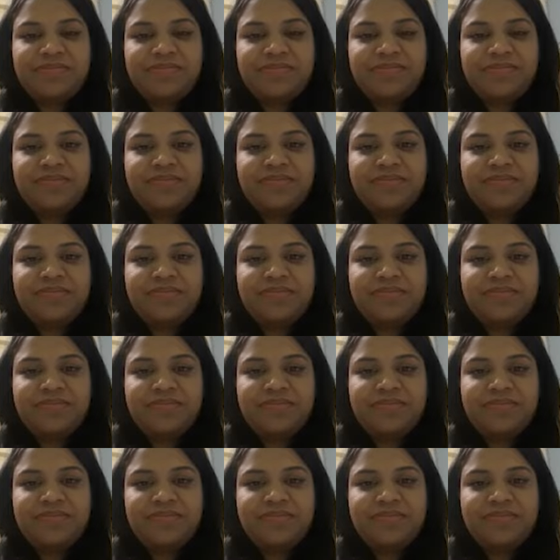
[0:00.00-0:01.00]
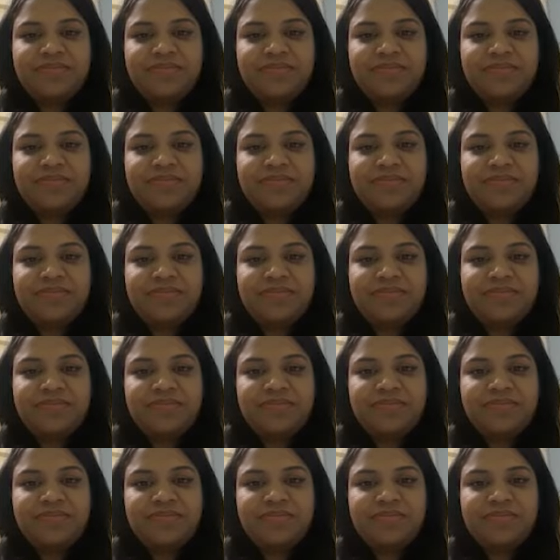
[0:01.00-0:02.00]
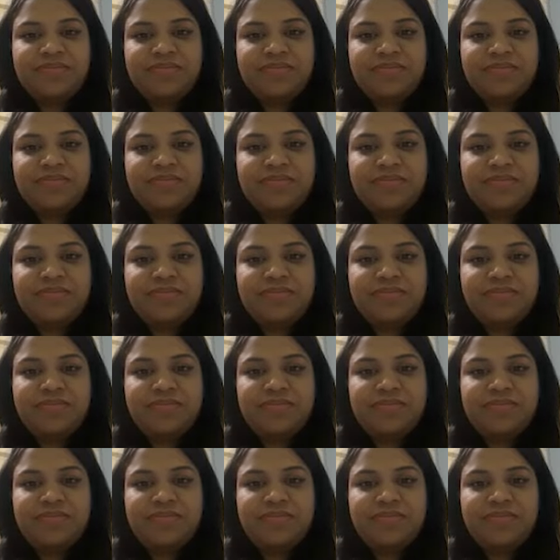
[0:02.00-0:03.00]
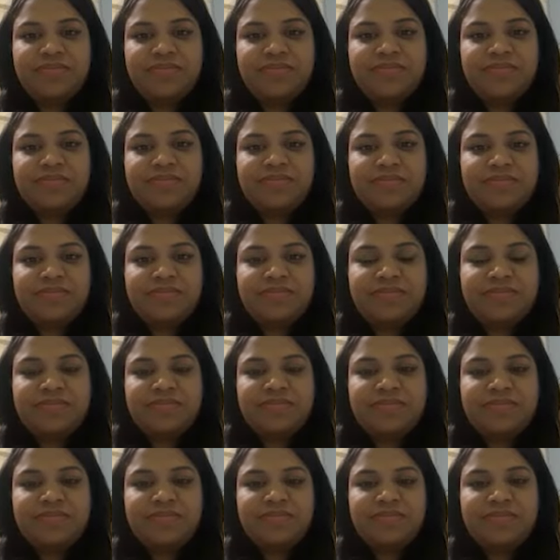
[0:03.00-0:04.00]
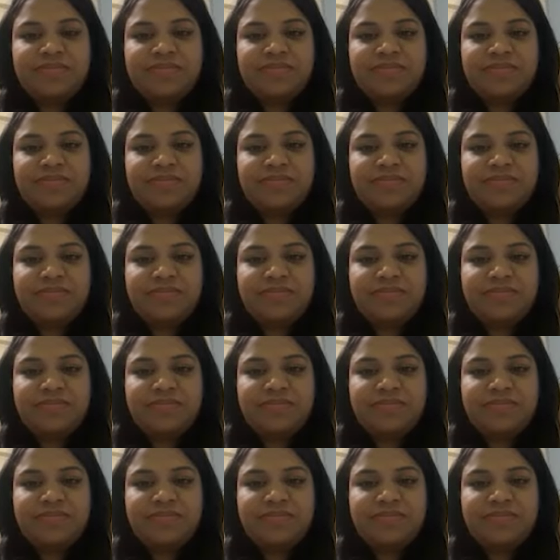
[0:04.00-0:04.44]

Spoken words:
The person shown says nothing.